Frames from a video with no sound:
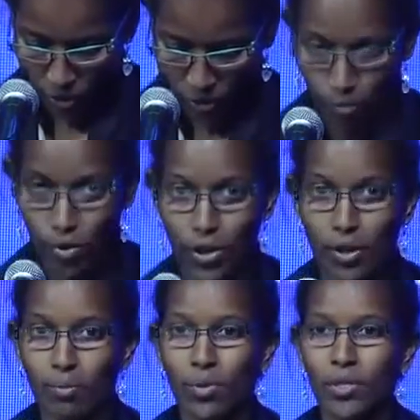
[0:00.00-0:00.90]
of
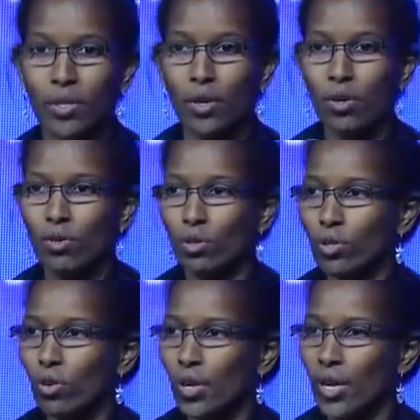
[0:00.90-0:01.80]
Muslims, not
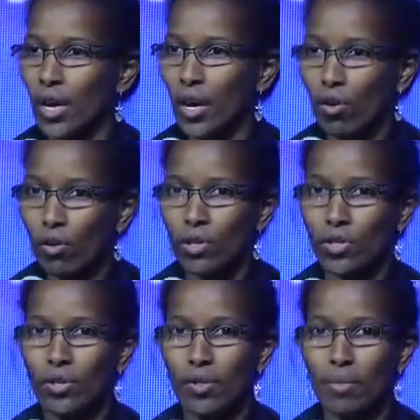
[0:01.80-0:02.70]
only across
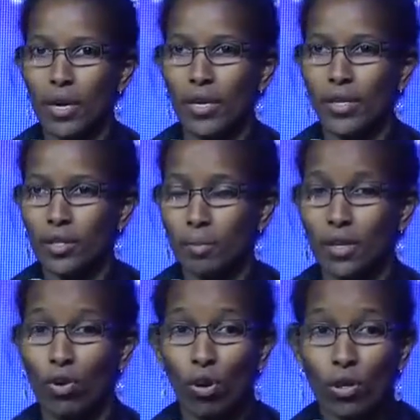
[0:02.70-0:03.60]
the Middle East, but
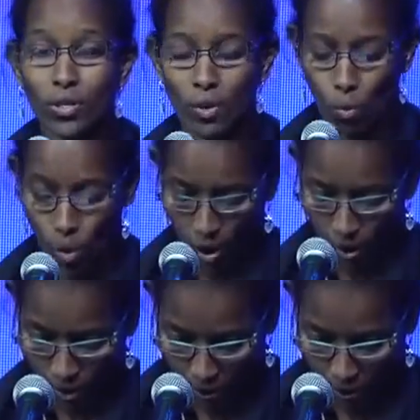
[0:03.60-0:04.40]
across the world,